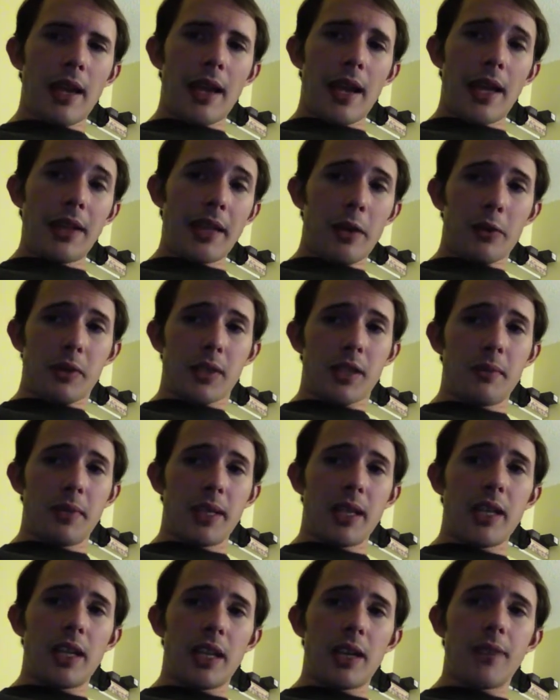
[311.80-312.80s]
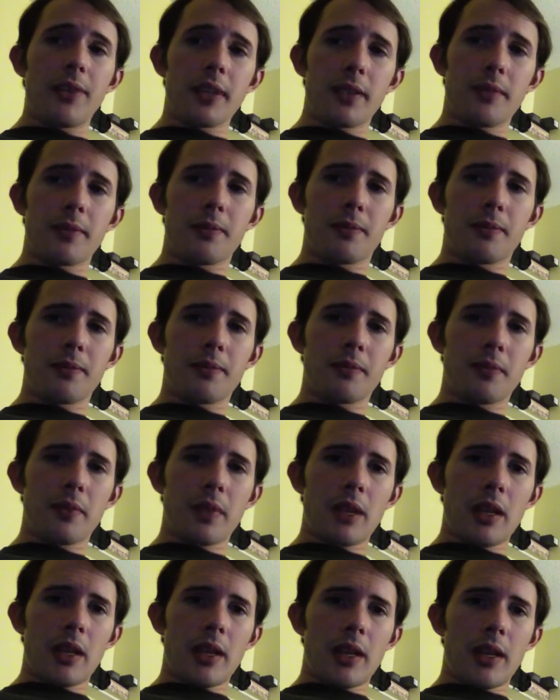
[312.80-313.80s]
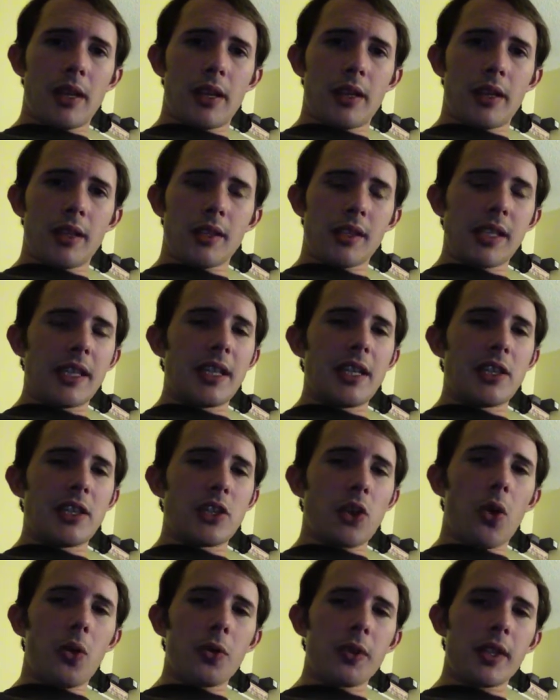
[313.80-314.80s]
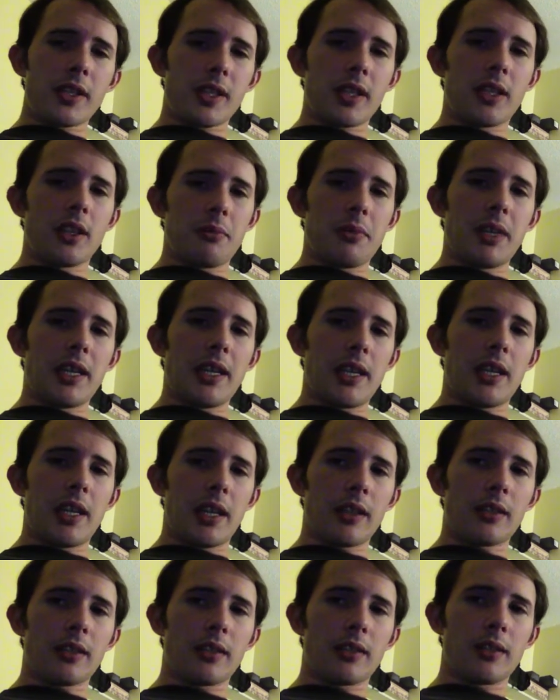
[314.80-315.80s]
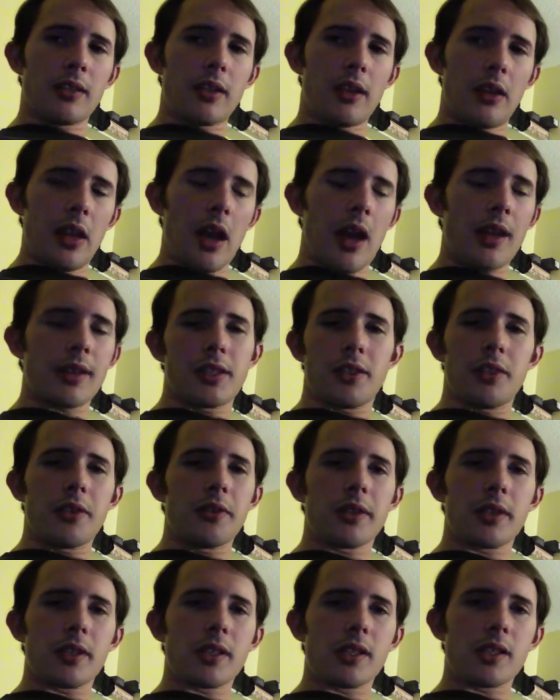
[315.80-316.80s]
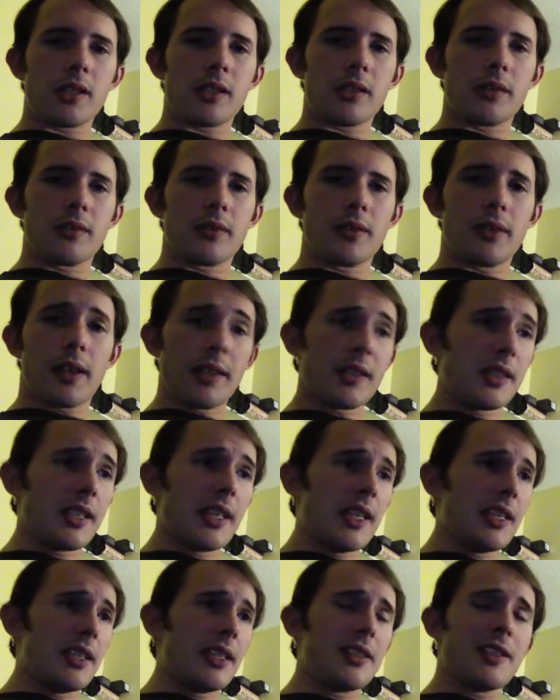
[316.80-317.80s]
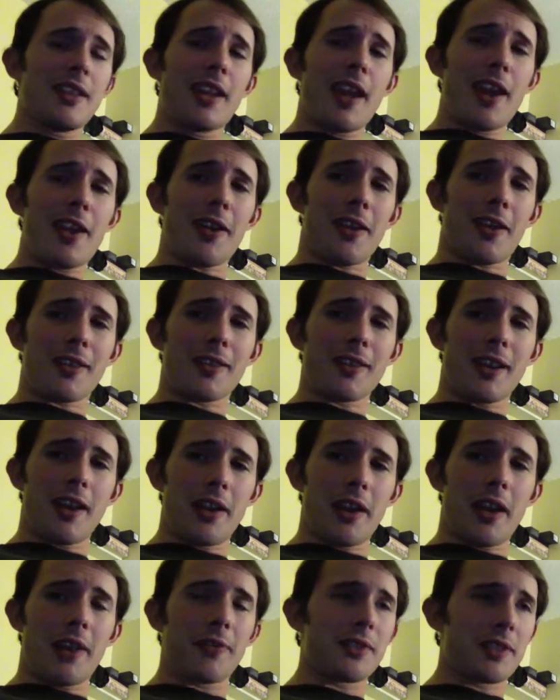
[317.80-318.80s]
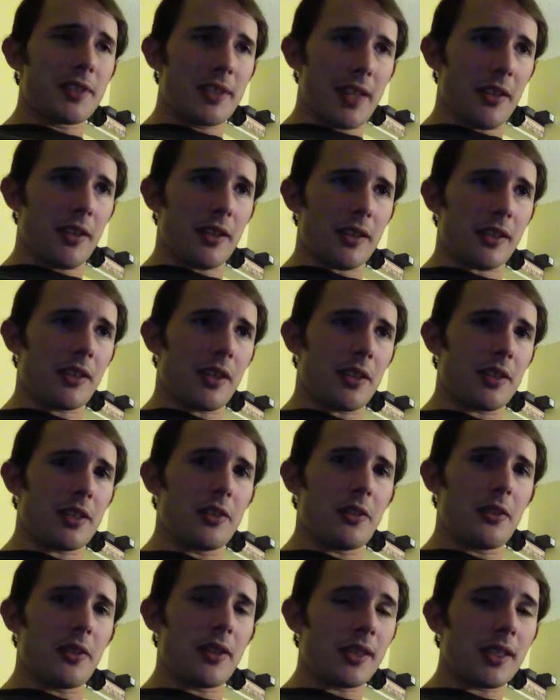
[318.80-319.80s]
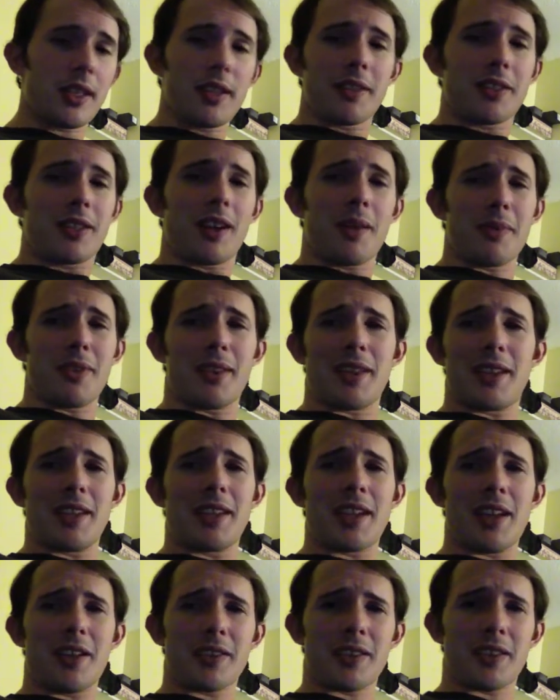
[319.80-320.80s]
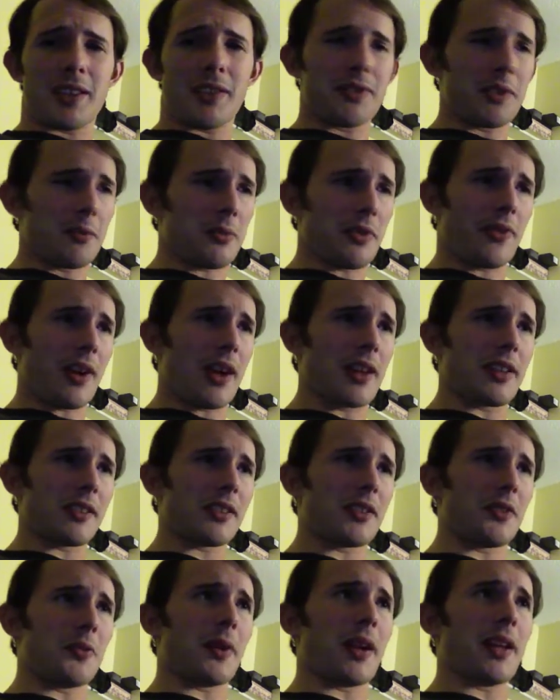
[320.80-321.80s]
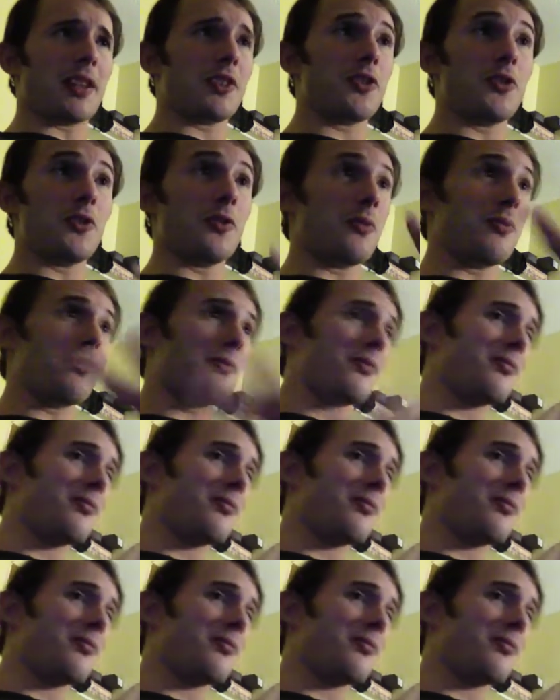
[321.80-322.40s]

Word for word: And that was the beginning of it. See, He told us in the beginning not to do this. And see, He did care enough to tell us not to do this, and on top of that, He cared enough to provide us the way to